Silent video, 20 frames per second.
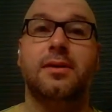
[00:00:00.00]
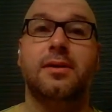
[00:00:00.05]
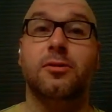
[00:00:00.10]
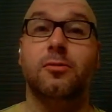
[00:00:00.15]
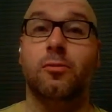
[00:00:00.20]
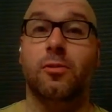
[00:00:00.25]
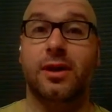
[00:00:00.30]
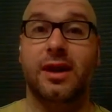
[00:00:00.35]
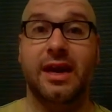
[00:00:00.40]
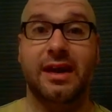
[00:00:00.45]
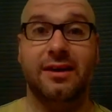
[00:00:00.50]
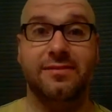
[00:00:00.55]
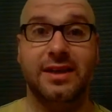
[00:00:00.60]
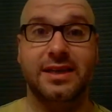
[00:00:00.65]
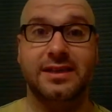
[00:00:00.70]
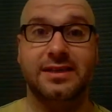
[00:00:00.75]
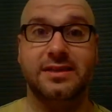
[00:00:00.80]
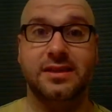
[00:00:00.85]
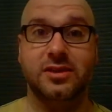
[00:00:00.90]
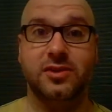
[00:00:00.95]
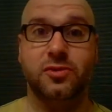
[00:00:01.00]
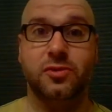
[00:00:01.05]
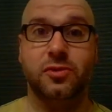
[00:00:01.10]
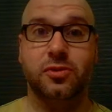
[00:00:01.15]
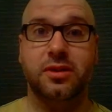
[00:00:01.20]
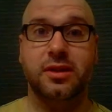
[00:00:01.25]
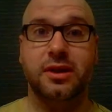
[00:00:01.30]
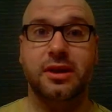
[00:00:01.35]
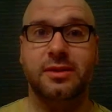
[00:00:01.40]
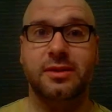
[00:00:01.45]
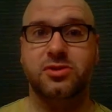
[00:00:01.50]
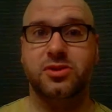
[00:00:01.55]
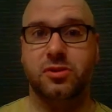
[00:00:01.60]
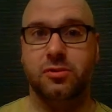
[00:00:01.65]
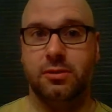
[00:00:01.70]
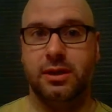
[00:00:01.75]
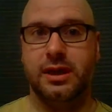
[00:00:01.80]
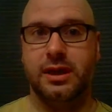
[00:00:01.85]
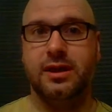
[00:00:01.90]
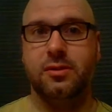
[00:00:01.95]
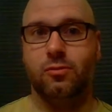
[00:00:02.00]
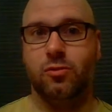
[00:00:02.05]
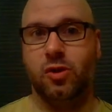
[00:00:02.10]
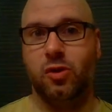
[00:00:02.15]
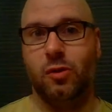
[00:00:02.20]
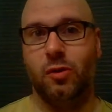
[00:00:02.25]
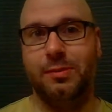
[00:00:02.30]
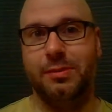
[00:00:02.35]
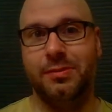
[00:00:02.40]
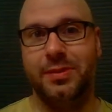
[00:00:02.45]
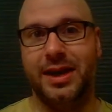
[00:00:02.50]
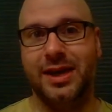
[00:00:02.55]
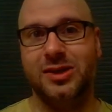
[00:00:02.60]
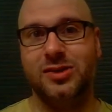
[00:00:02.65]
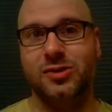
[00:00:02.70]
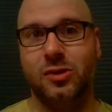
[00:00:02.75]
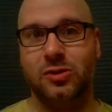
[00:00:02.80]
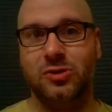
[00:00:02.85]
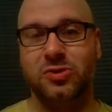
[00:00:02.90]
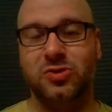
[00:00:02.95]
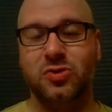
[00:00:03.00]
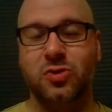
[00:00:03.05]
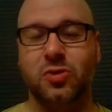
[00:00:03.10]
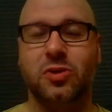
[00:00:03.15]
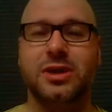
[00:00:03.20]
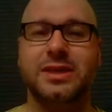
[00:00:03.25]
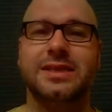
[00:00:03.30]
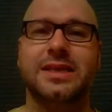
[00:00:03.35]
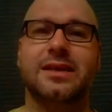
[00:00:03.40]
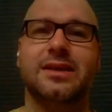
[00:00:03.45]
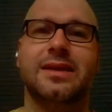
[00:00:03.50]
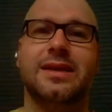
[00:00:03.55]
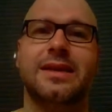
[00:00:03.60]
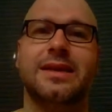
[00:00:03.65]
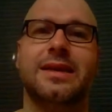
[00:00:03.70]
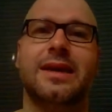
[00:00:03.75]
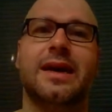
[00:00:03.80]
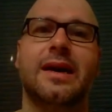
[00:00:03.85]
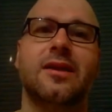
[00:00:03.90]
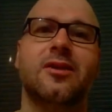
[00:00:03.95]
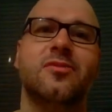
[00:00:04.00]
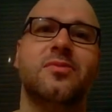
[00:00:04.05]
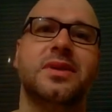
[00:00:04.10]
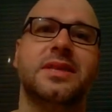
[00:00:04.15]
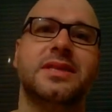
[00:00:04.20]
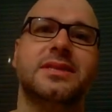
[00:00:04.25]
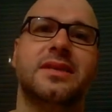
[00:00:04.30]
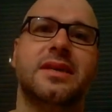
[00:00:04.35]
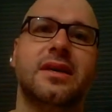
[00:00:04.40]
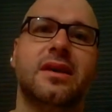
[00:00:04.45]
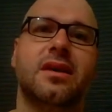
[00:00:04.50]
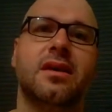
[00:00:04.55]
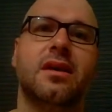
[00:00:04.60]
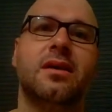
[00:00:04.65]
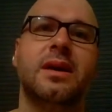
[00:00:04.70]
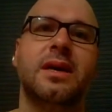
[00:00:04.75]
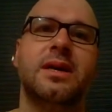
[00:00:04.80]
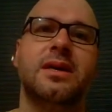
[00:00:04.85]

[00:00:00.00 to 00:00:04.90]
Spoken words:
You want to have that central theme. So again, we're coming back to our storytelling elements here.